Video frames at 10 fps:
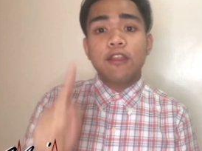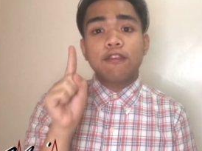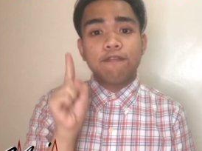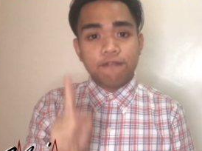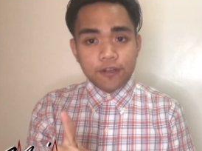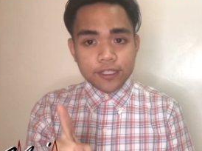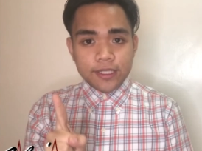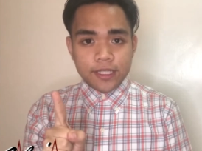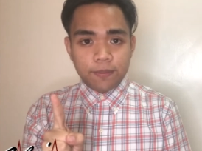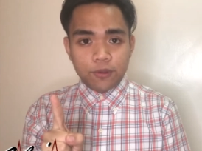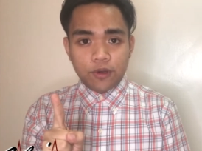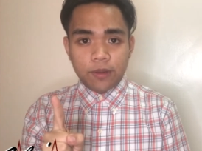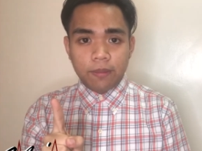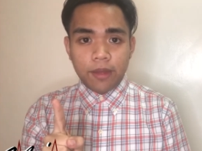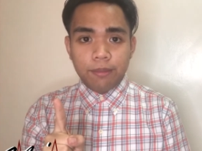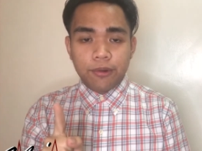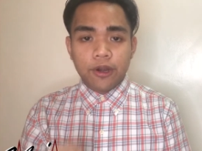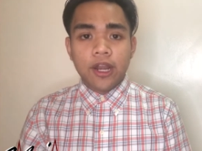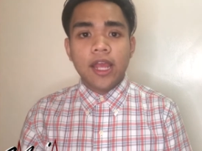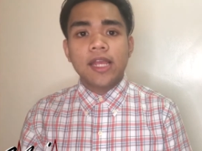The first tip to
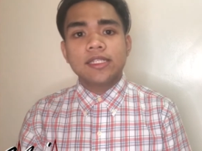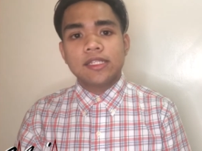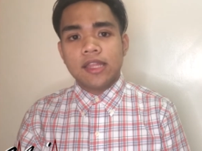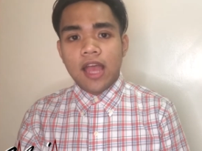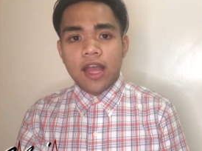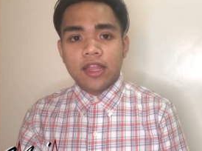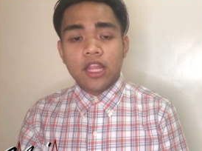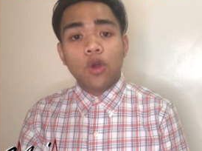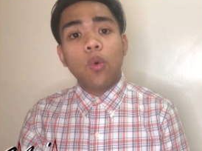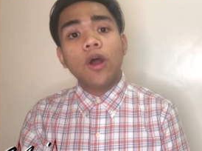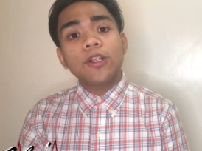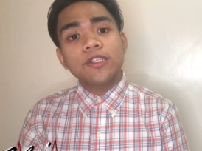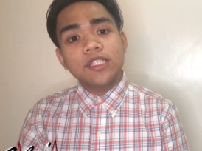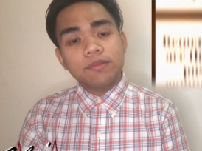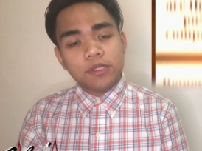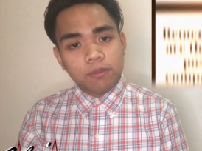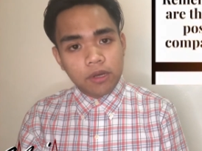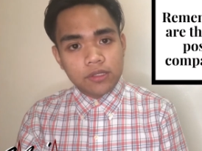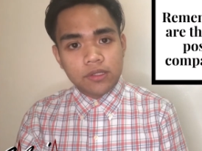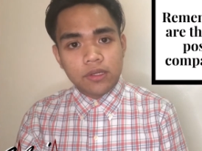remember is that the quadriceps
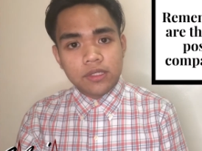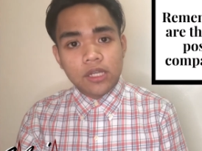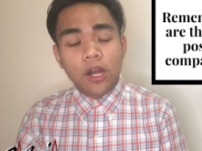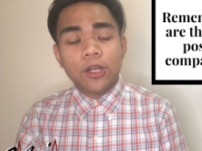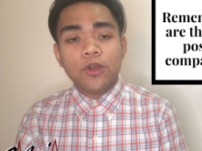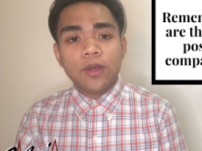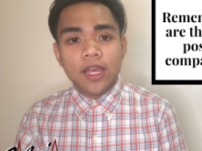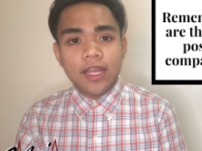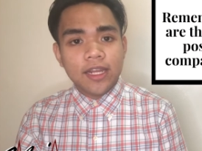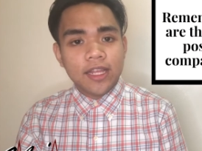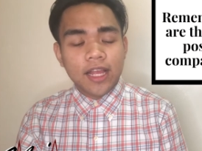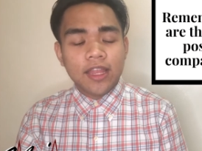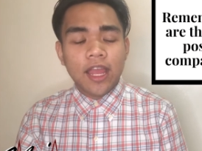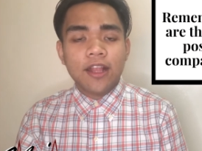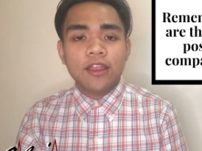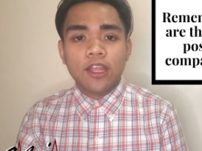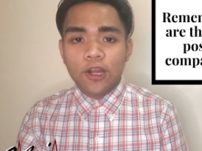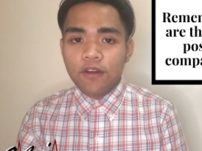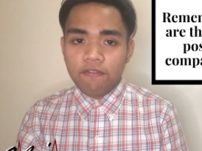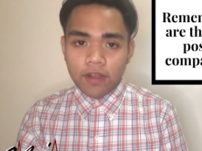muscles are located at the
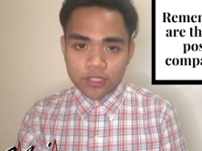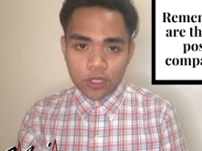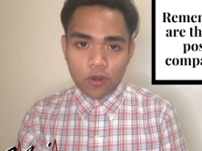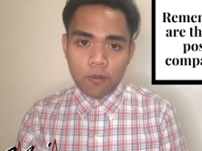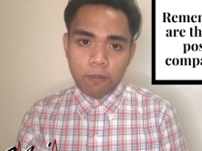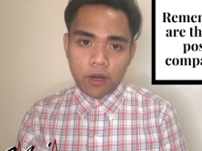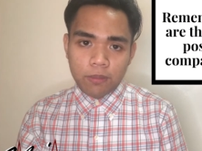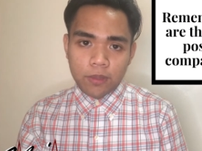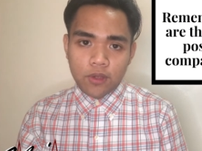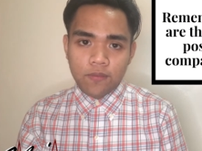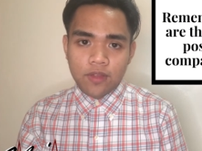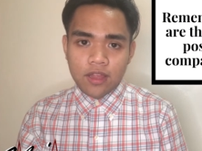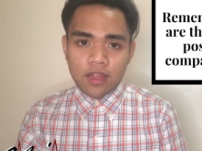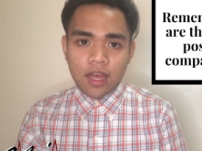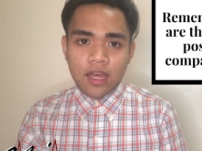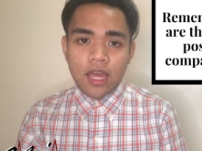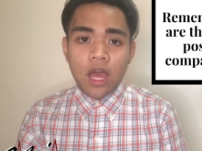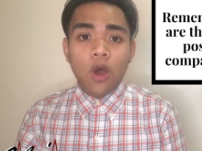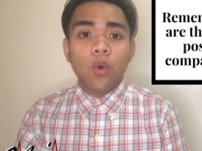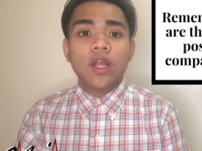anterior fascial compartment of the thigh,
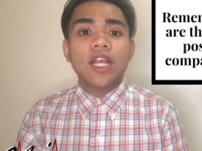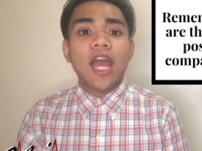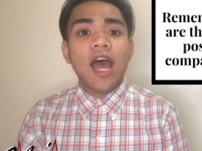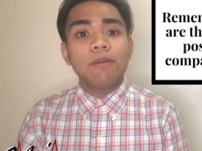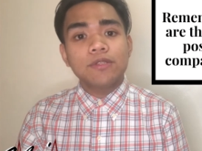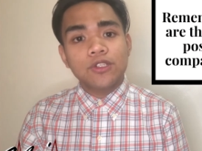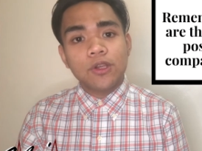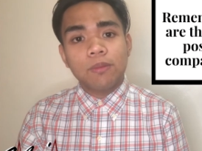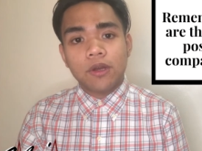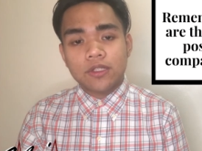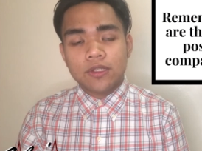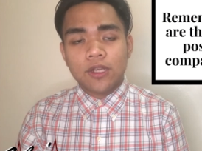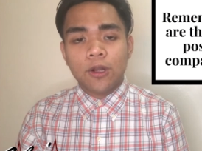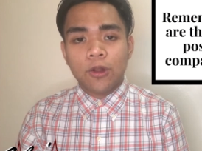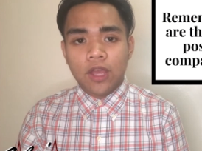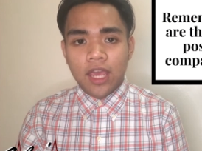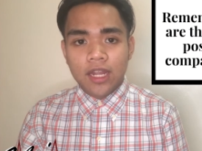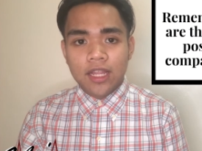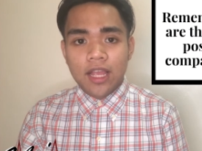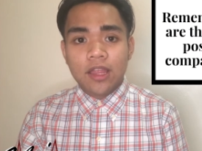while the hamstring muscles are
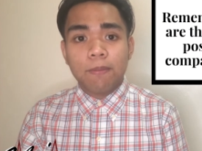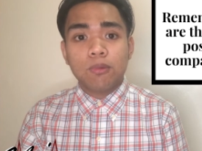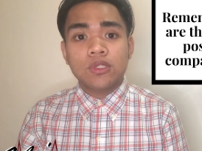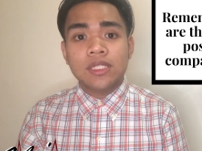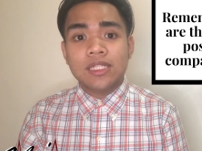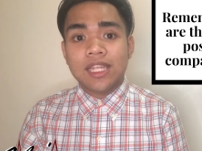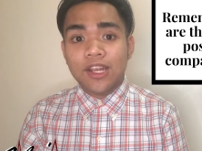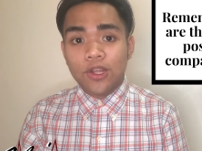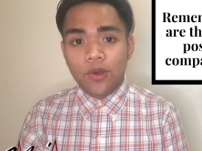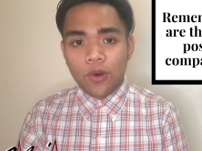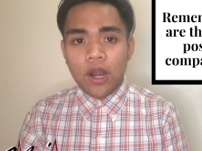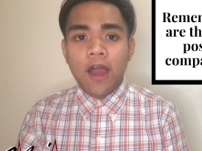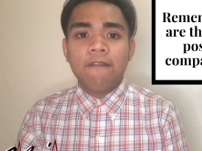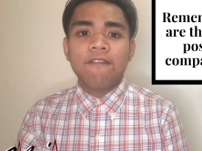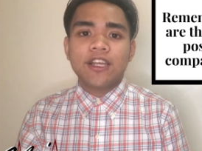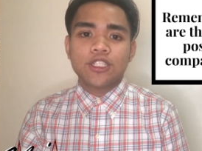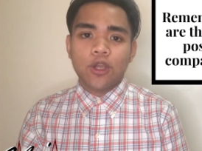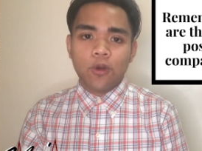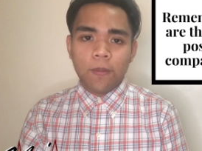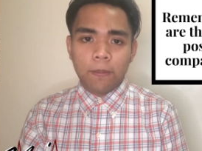located at the posterior fascial
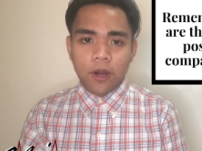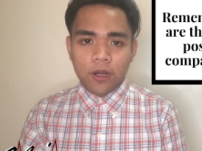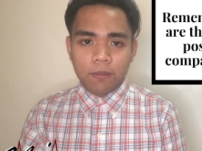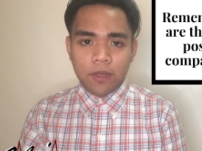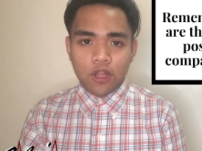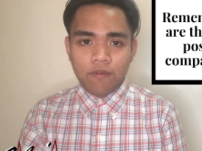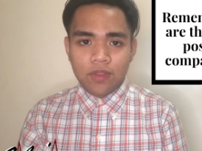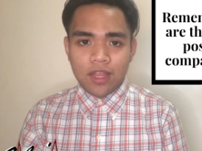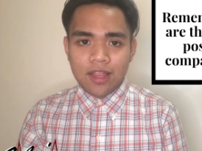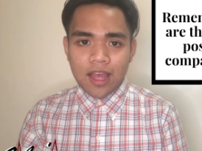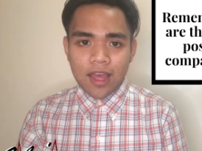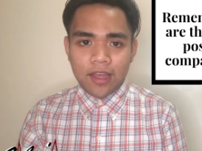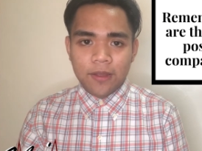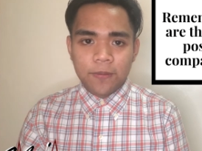compartment of the thigh.